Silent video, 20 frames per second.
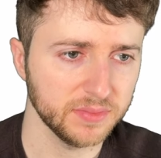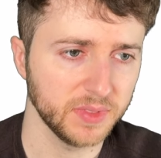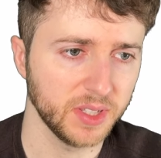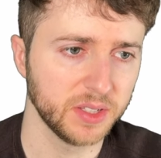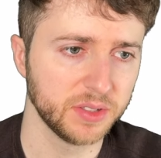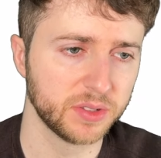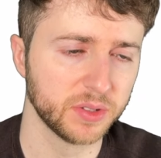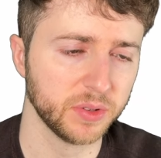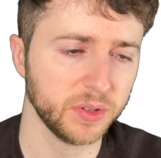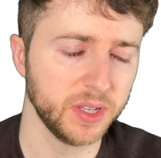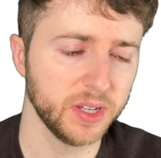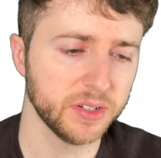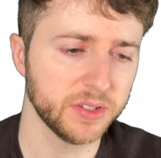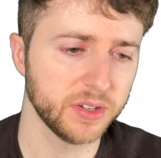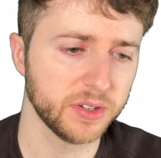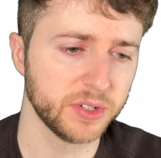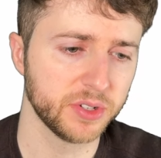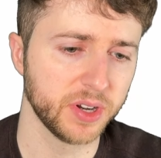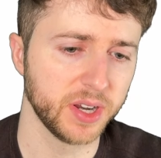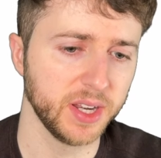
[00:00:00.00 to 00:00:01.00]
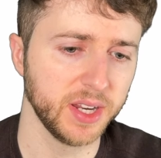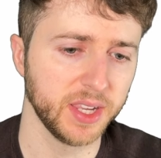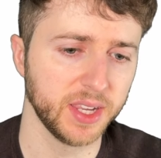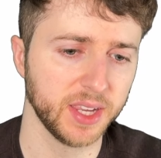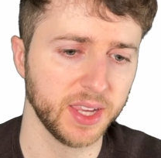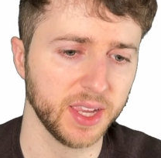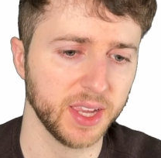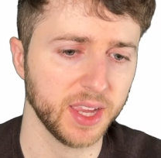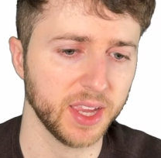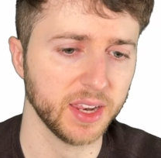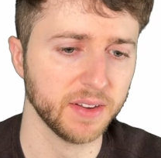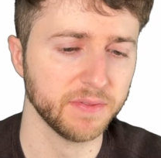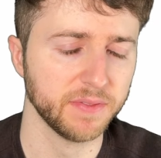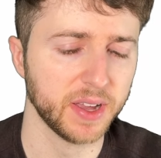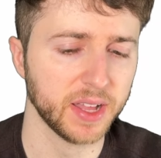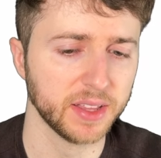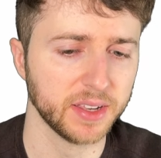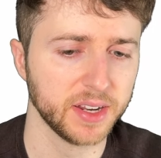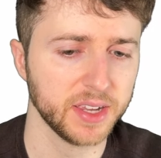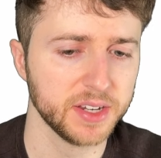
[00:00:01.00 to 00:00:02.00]
So here's our training and
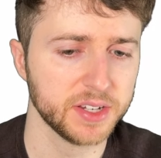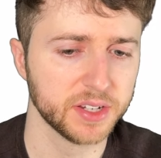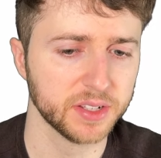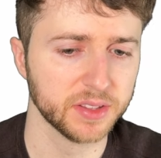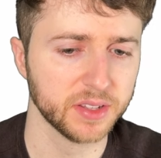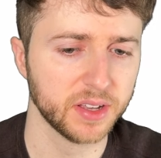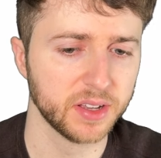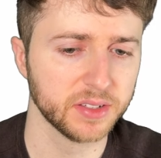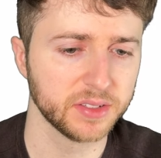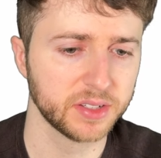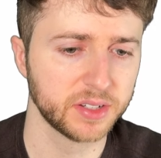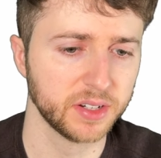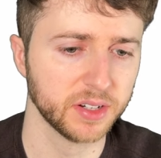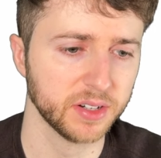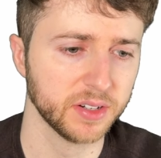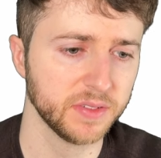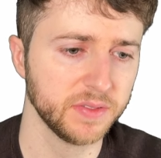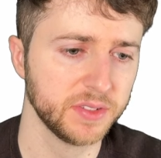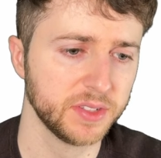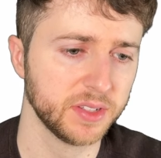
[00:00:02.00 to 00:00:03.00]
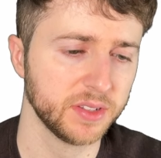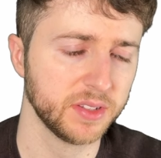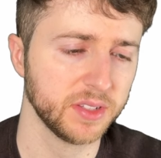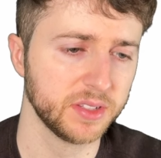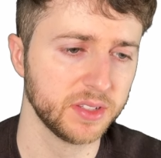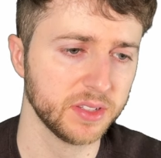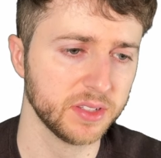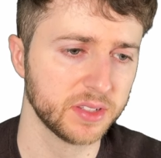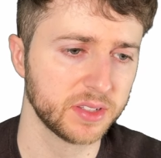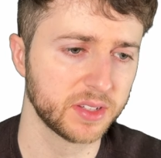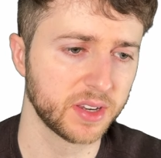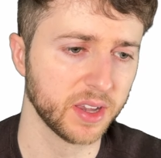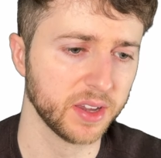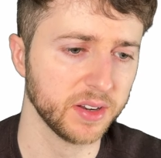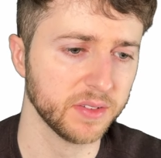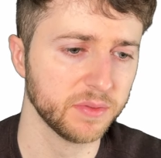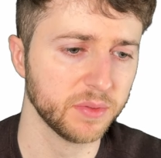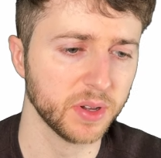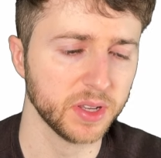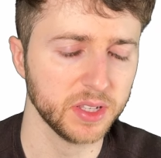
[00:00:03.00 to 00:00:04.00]
validation loss curves. This is kind
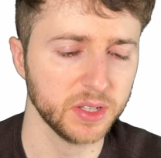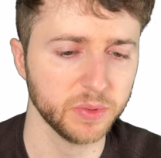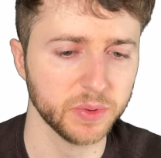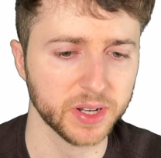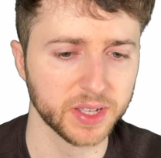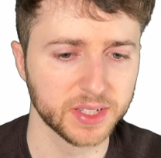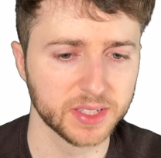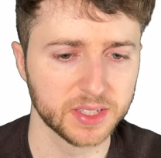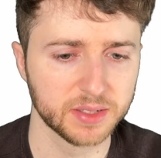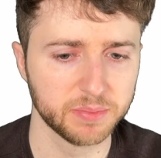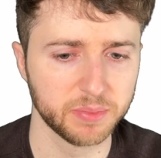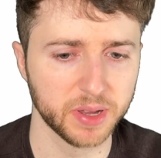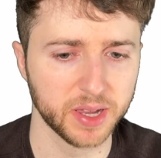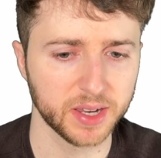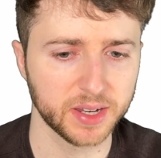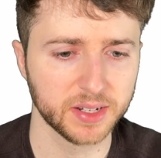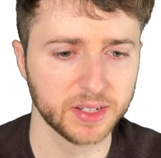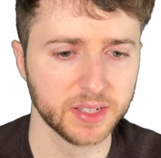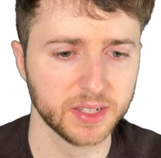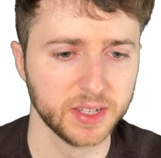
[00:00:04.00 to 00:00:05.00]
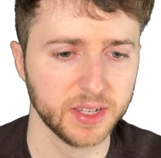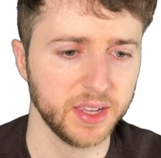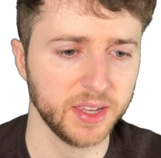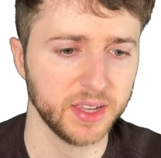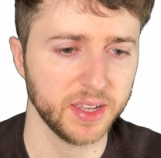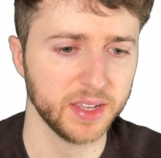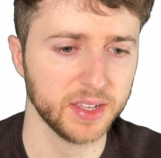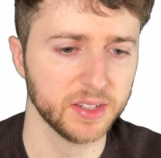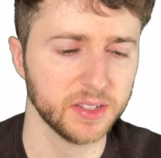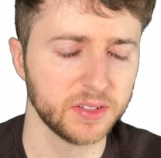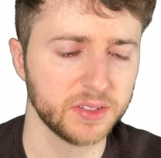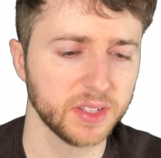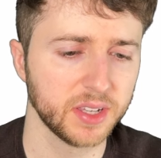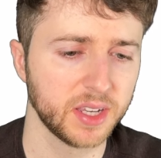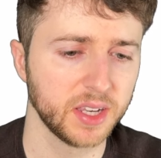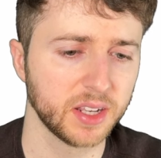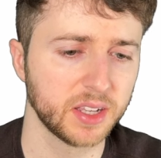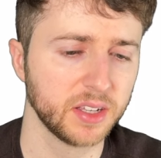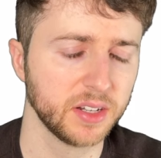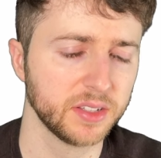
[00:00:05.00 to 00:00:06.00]
of what you would expect. It looks like
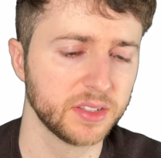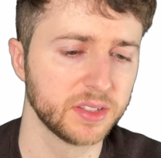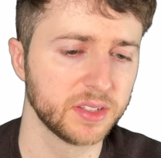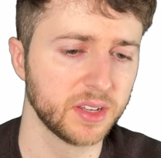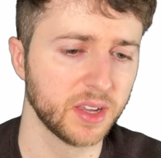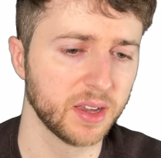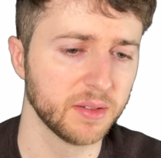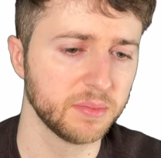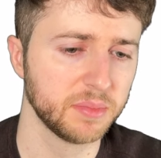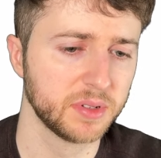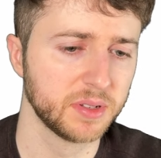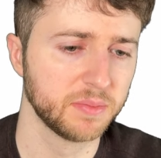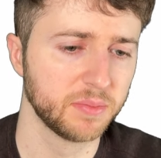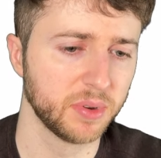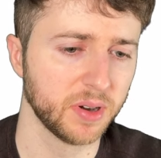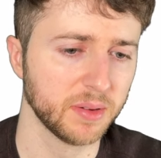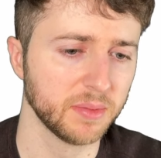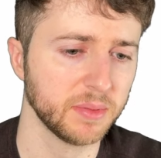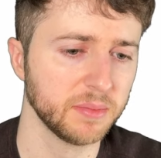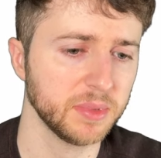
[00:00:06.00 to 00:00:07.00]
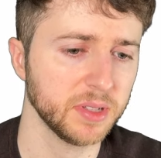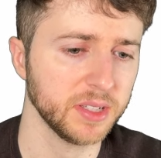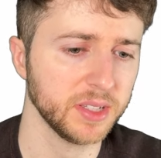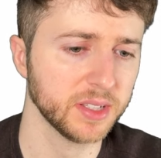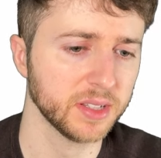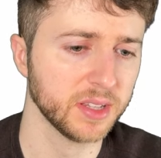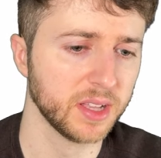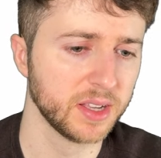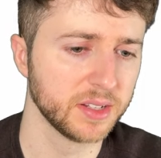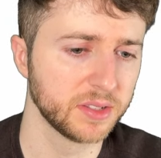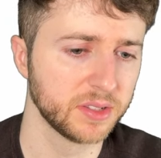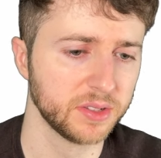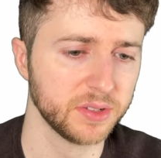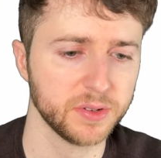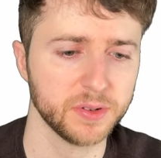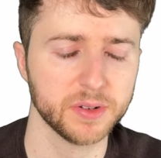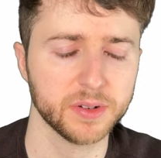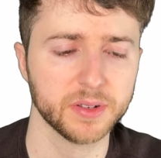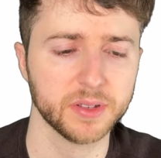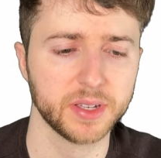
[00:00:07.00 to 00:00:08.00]
it could have stopped probably a lot
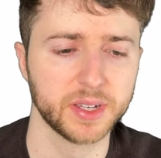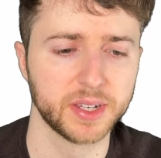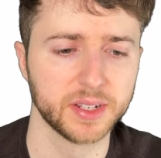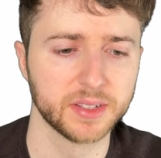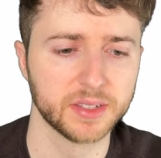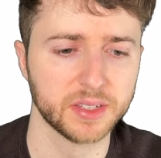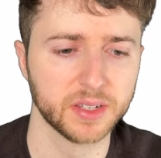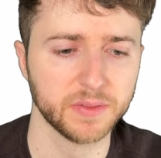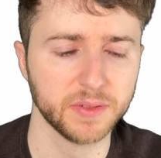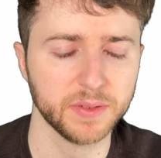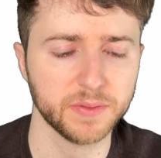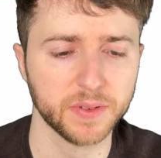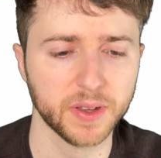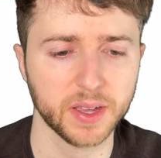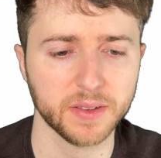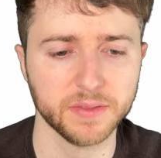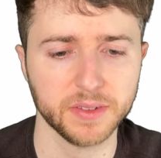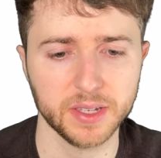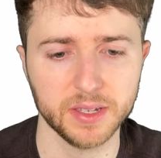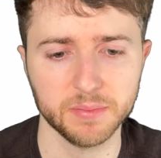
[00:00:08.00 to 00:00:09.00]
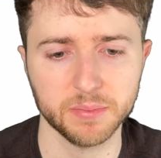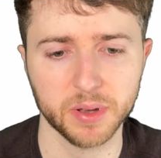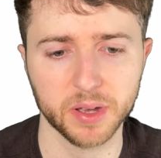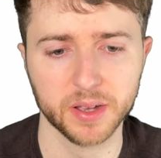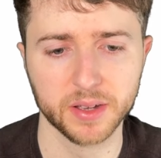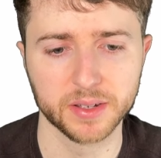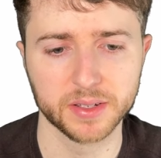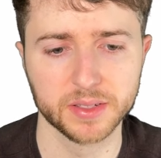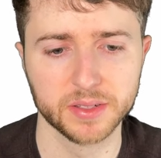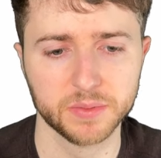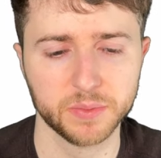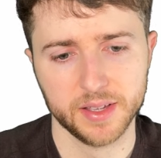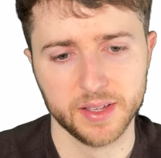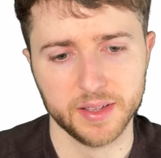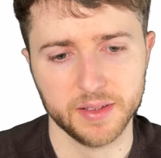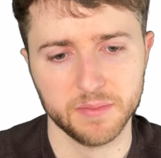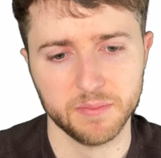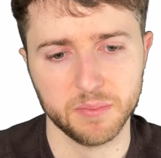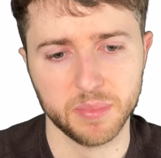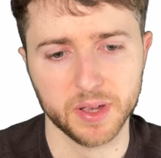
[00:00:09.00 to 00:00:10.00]
sooner, like at 75 epochs.
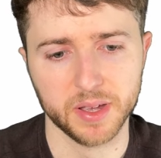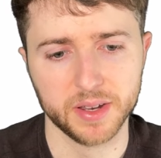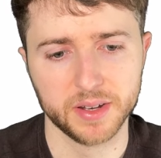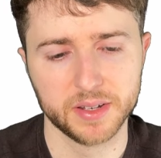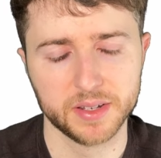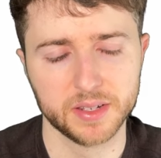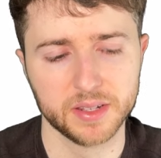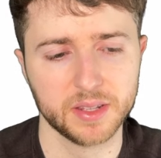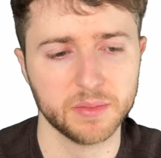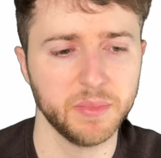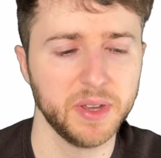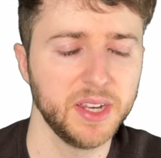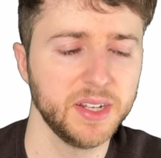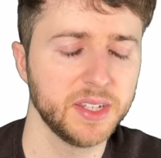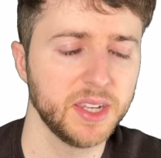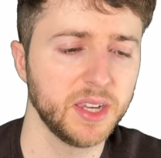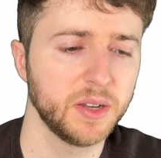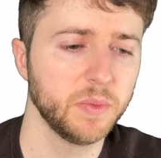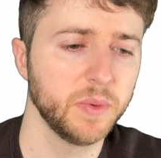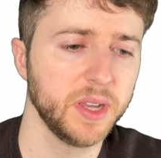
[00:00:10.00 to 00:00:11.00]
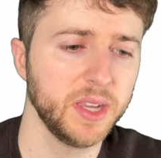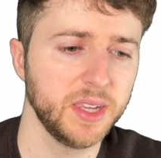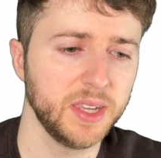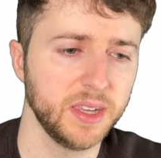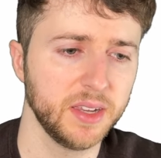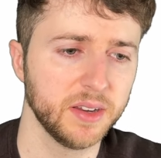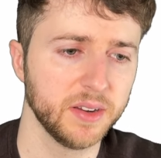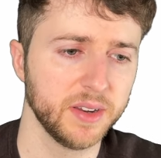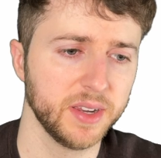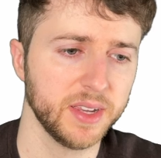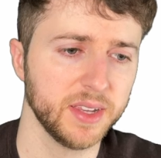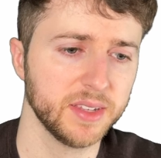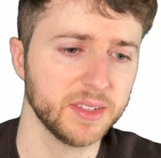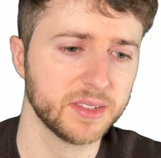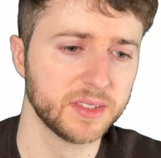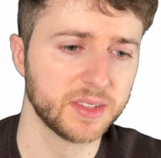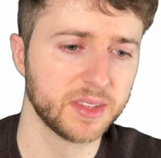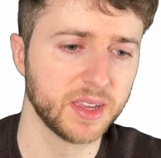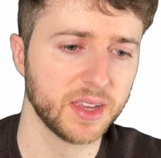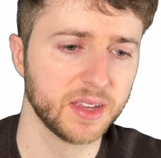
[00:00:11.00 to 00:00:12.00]
But the main takeaway here is
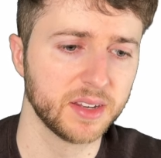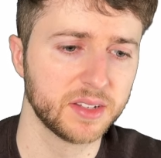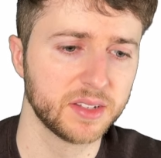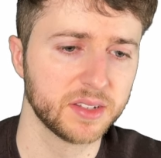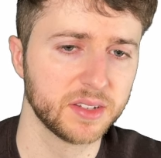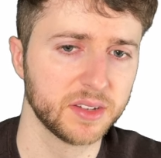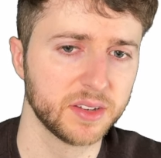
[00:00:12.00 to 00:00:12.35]
that